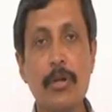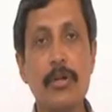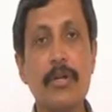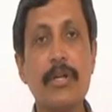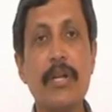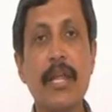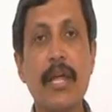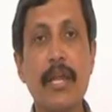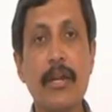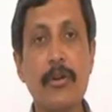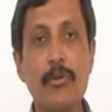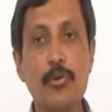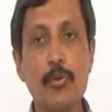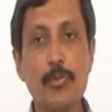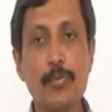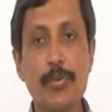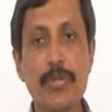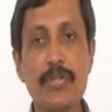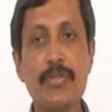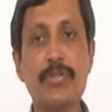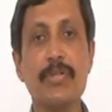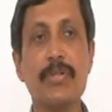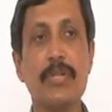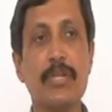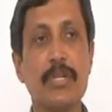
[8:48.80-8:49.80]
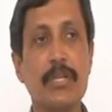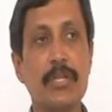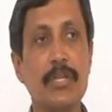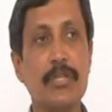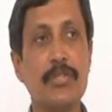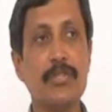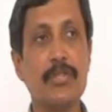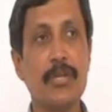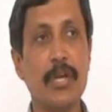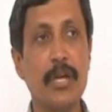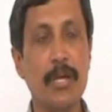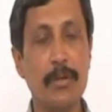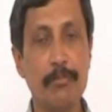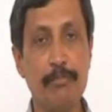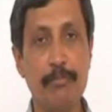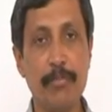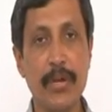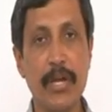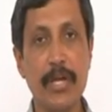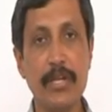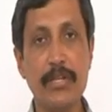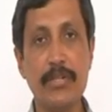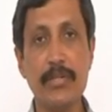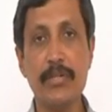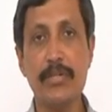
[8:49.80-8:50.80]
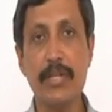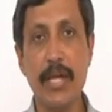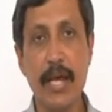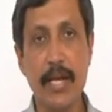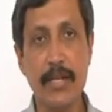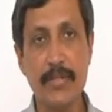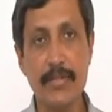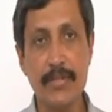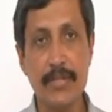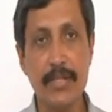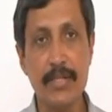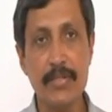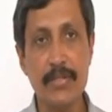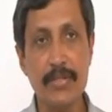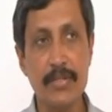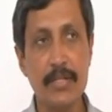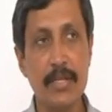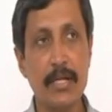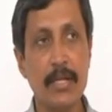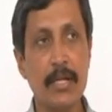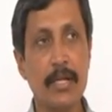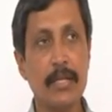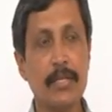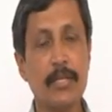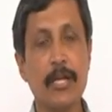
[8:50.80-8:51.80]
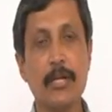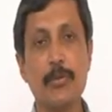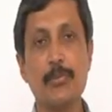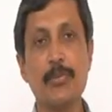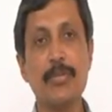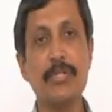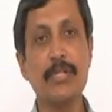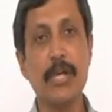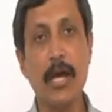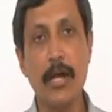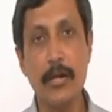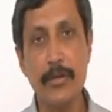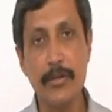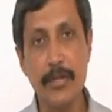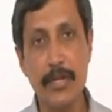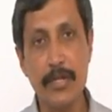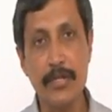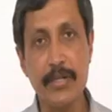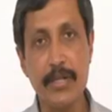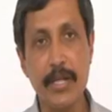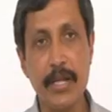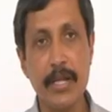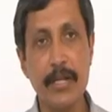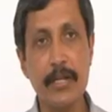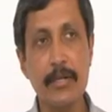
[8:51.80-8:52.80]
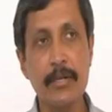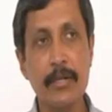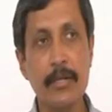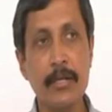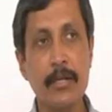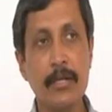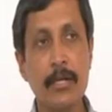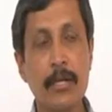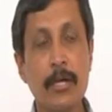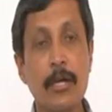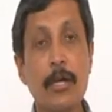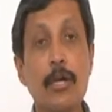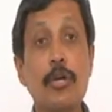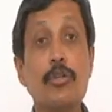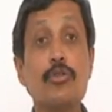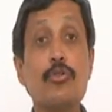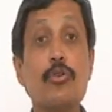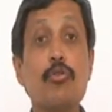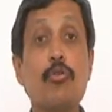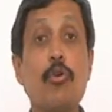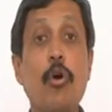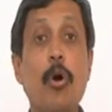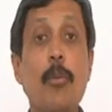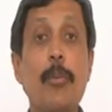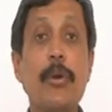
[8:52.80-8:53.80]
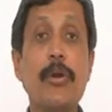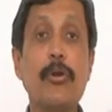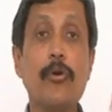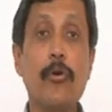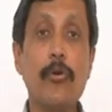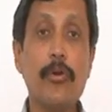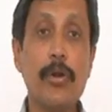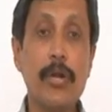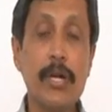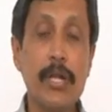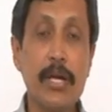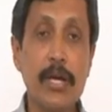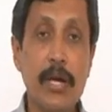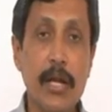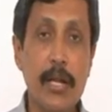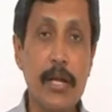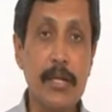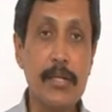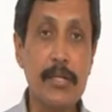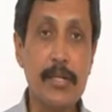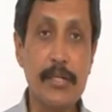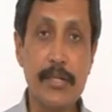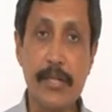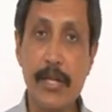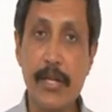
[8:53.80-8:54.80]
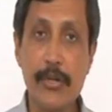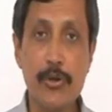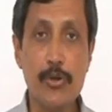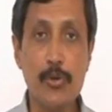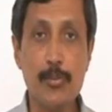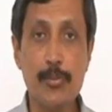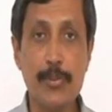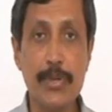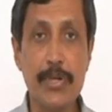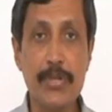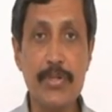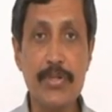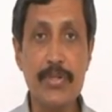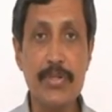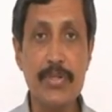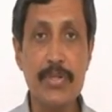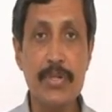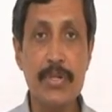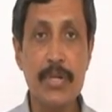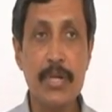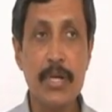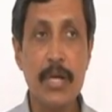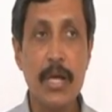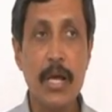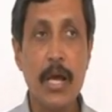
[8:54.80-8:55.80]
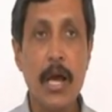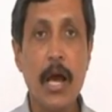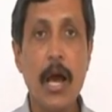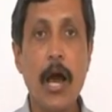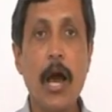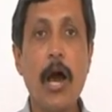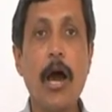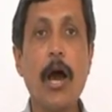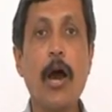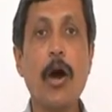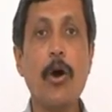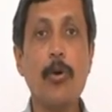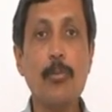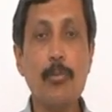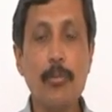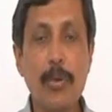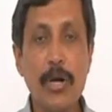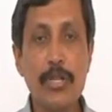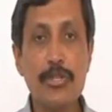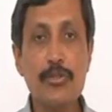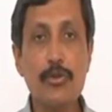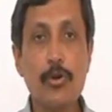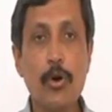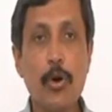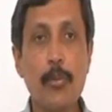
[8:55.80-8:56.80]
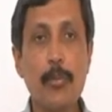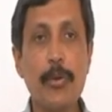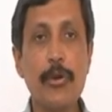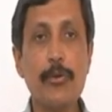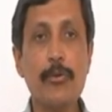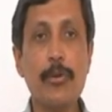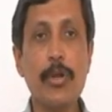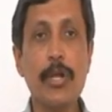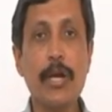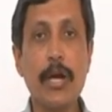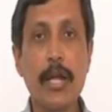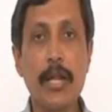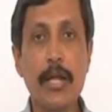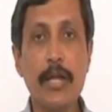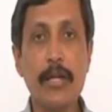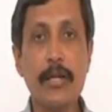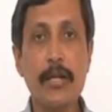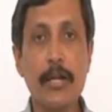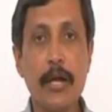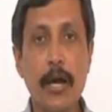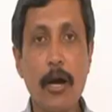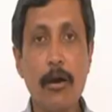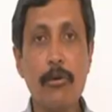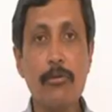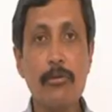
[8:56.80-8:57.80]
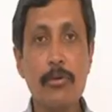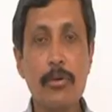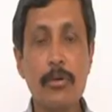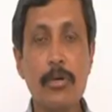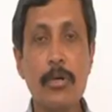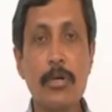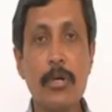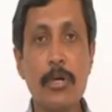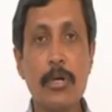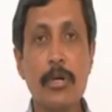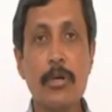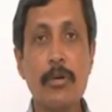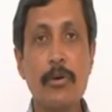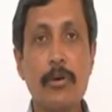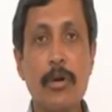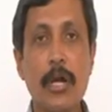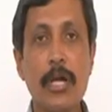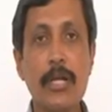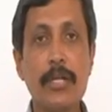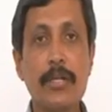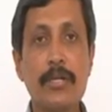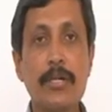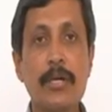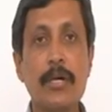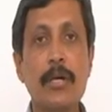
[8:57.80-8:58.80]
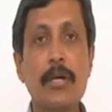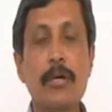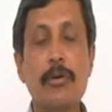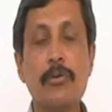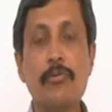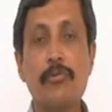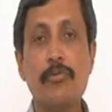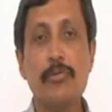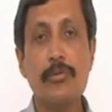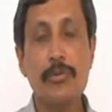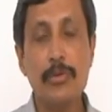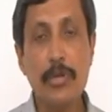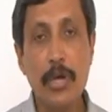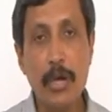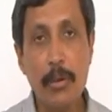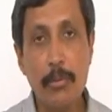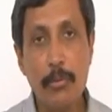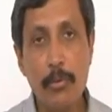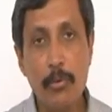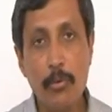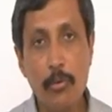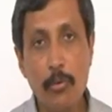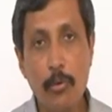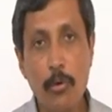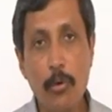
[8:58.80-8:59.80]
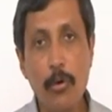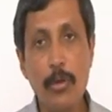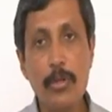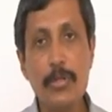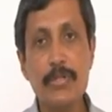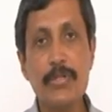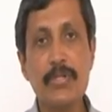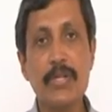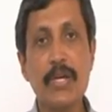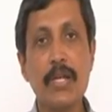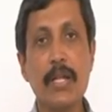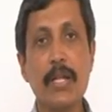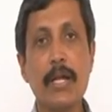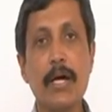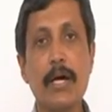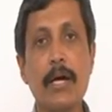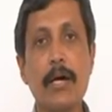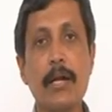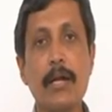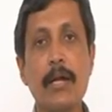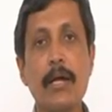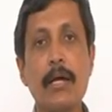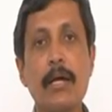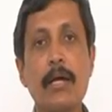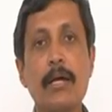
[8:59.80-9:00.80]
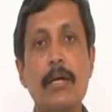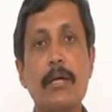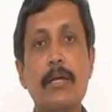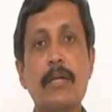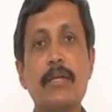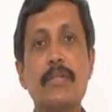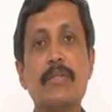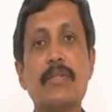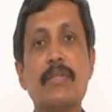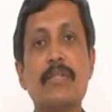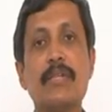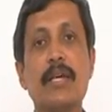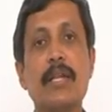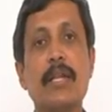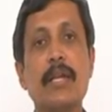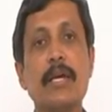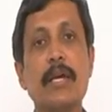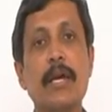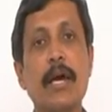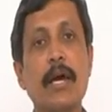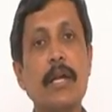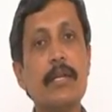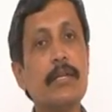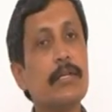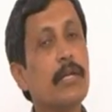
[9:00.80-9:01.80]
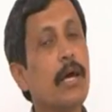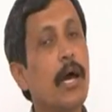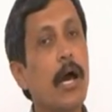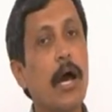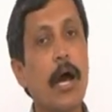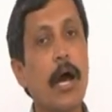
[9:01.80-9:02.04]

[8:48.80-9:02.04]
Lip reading: 10 rupees he paid taxes, that means 110. So, government already collected 10 rupees. How much government will collect now, right? The wholesaler is selling at